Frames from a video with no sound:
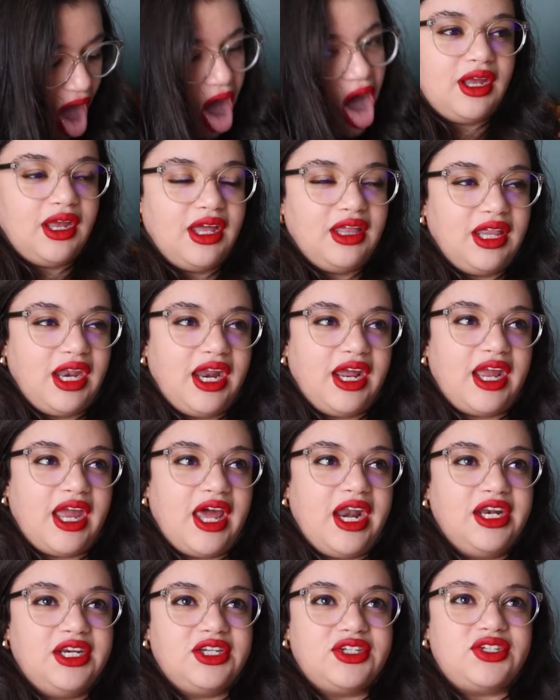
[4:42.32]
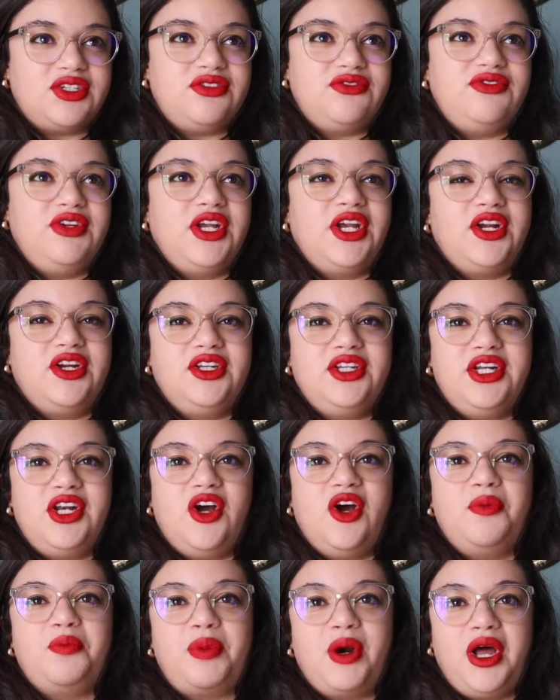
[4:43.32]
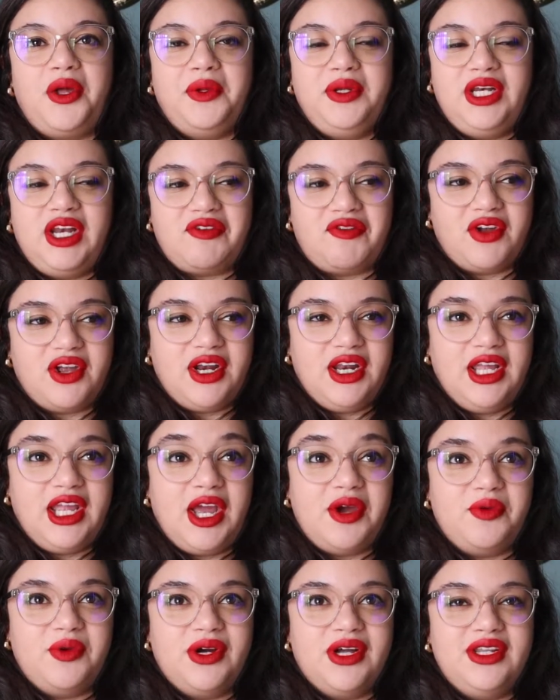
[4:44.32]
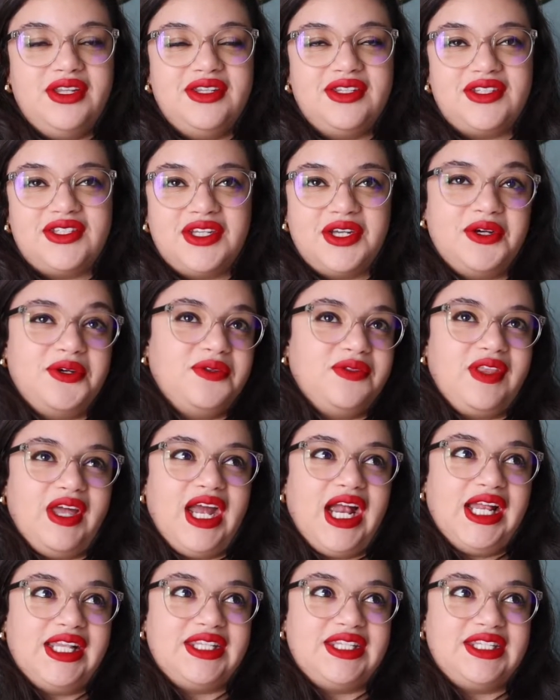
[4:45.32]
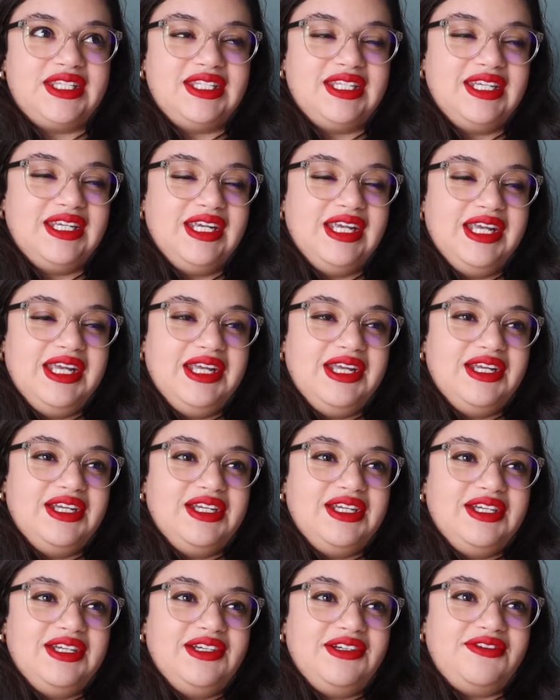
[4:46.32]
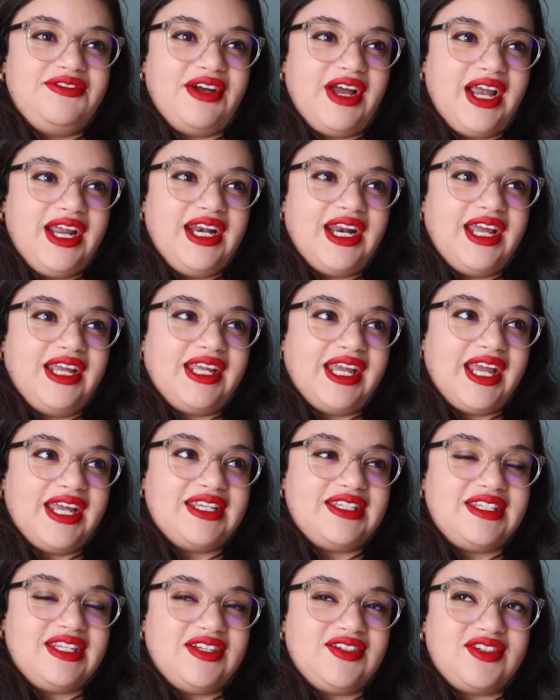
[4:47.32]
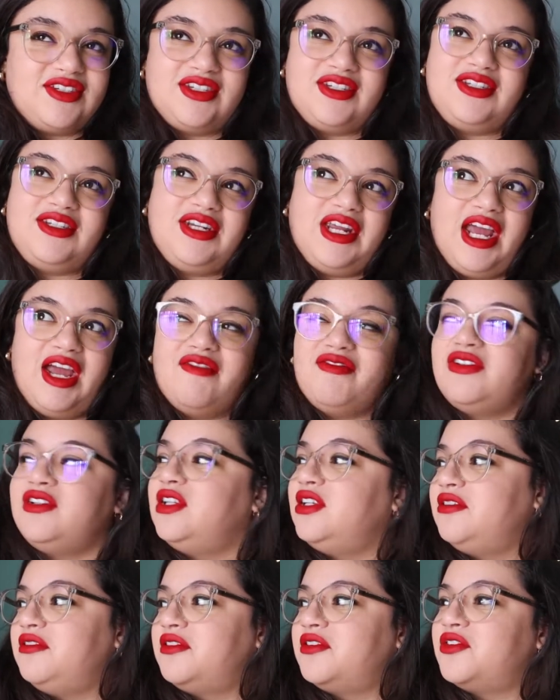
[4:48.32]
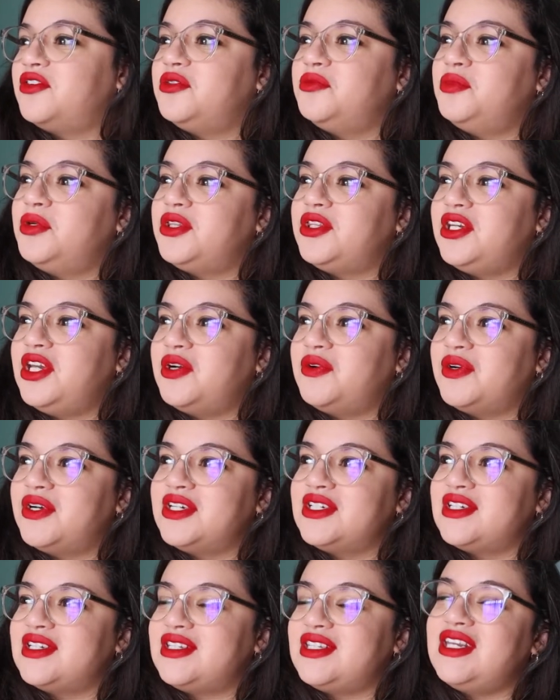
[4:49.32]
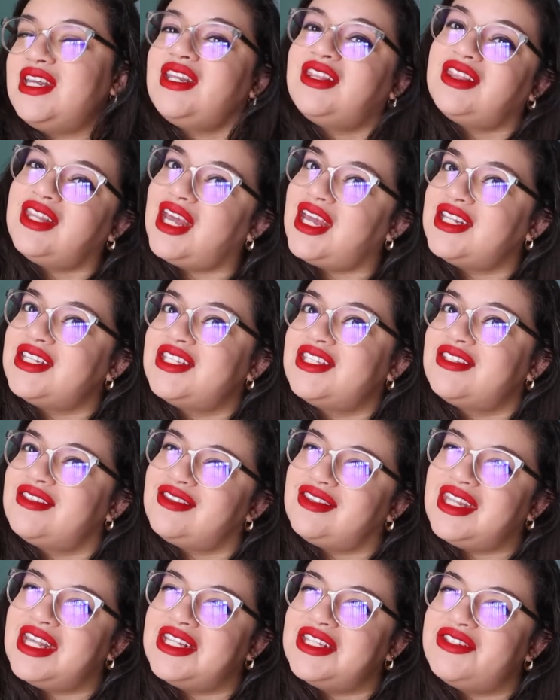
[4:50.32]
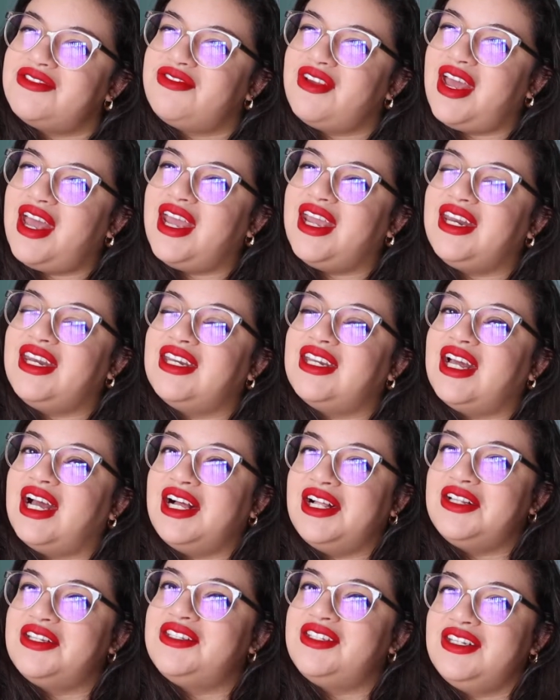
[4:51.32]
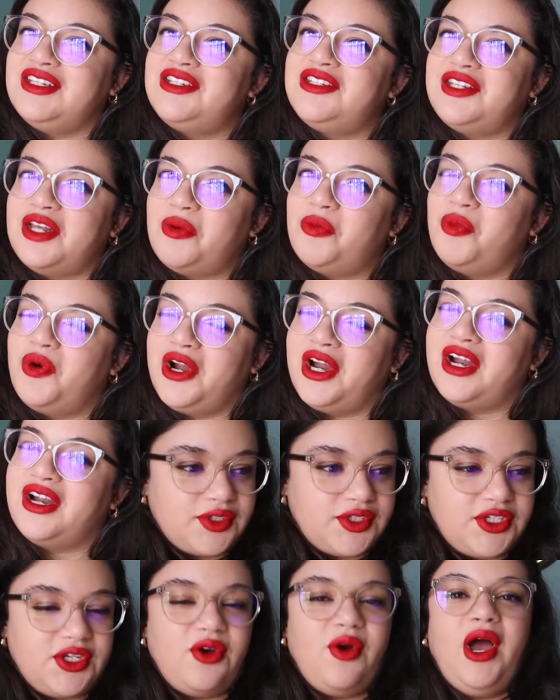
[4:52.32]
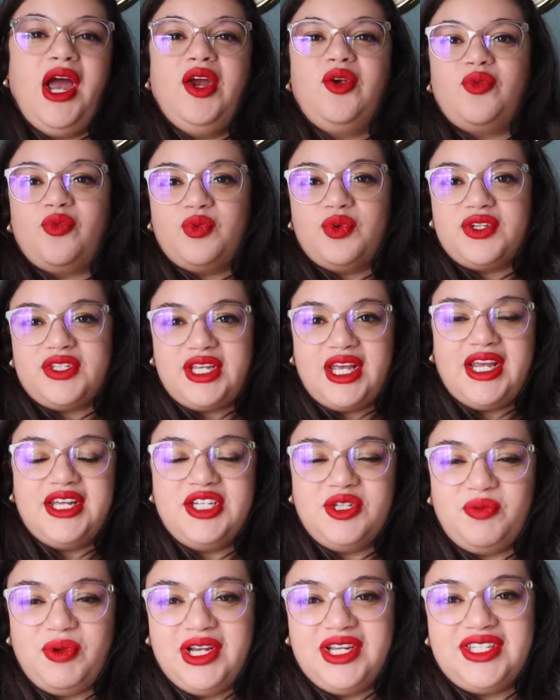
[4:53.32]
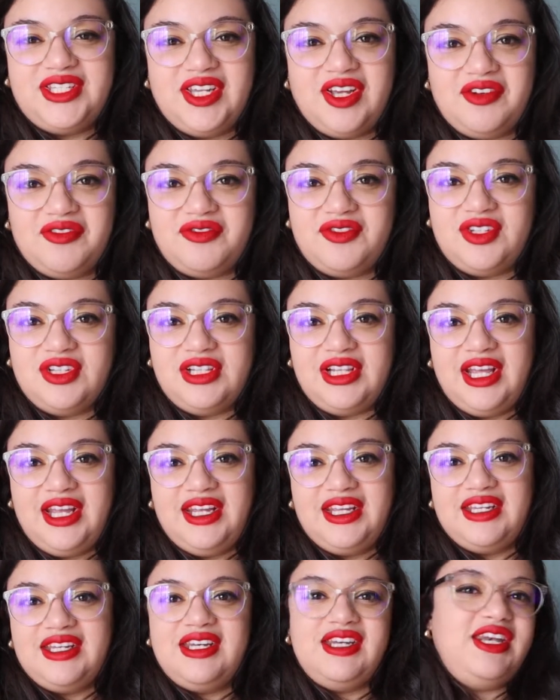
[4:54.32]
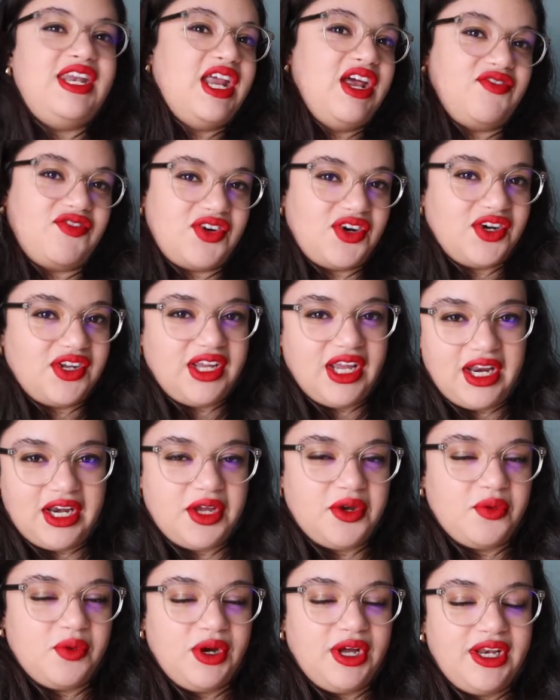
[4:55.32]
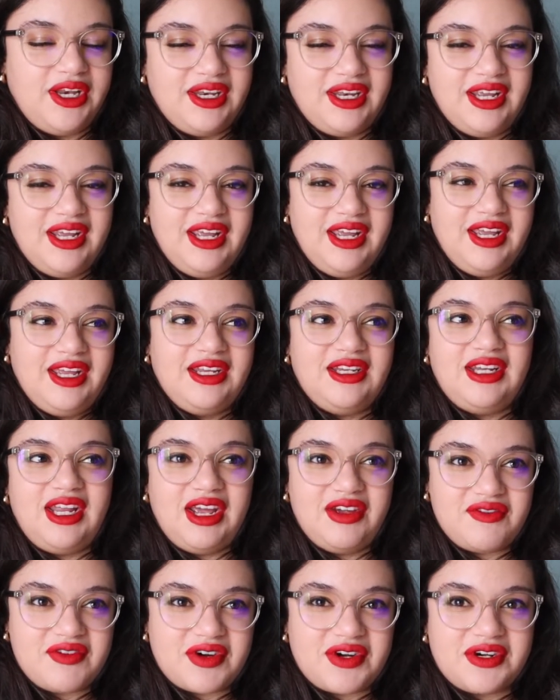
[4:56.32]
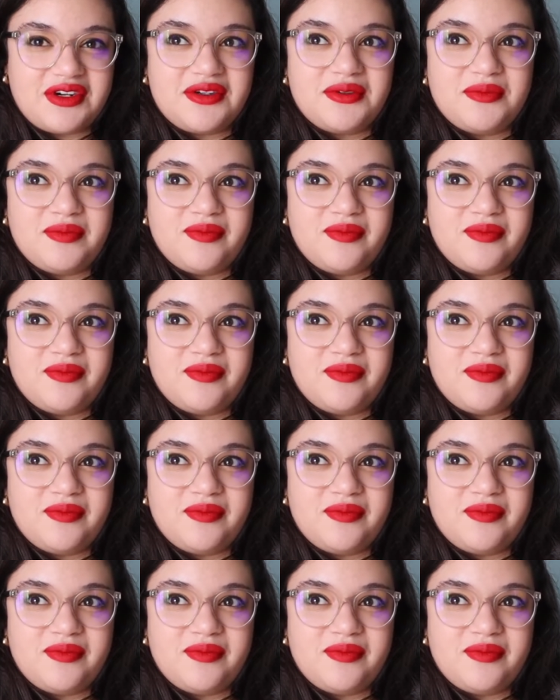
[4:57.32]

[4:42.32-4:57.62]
and then I kind of just figured, I'm probably never gonna get one, so that's fine, I guess. I'll just have a living room with nowhere to sit. That's fine. I'll sit somewhere. So I resigned myself to like never getting one, ever,